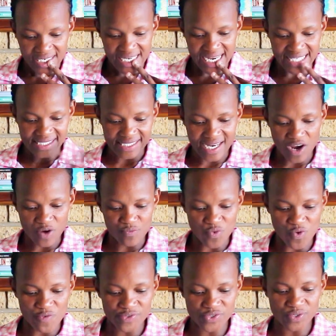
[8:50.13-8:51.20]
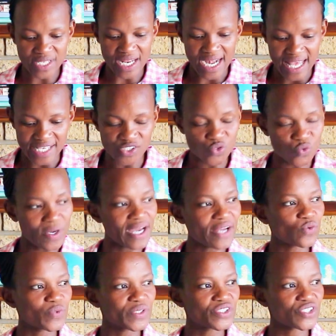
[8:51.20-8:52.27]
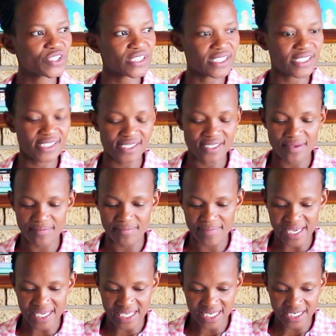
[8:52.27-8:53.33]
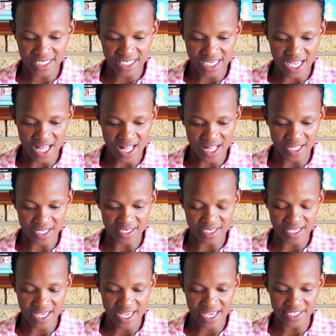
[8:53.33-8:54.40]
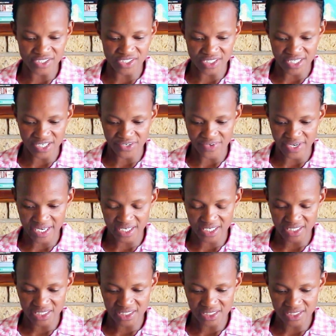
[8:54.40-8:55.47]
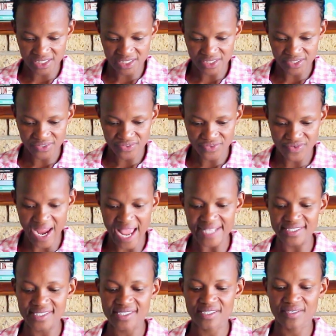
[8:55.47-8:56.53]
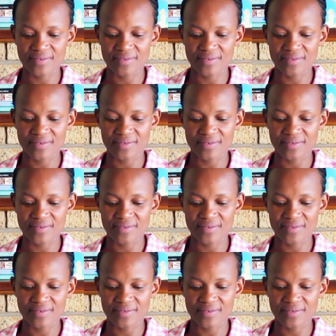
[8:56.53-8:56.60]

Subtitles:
Let's now move to the last one, which is mechanical engineering. Right.